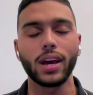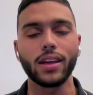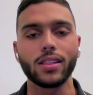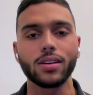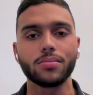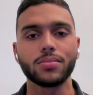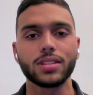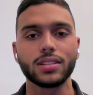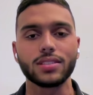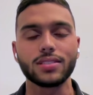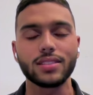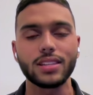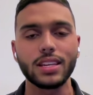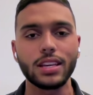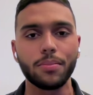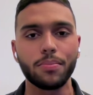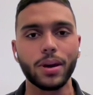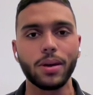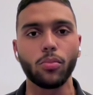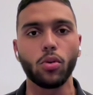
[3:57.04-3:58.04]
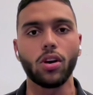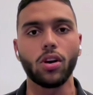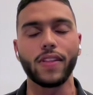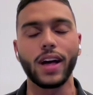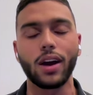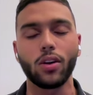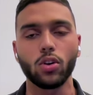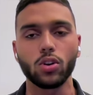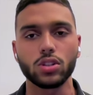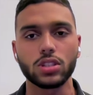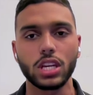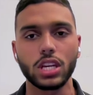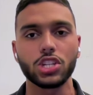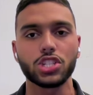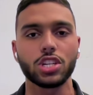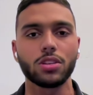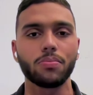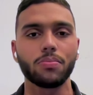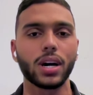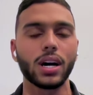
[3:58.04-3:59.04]
like them to see a bit more of that
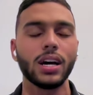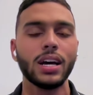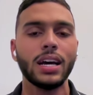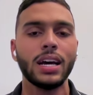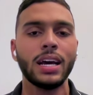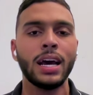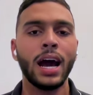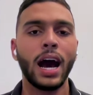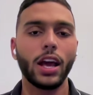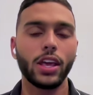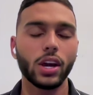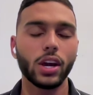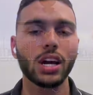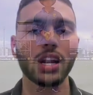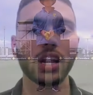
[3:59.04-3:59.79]
rotation. But you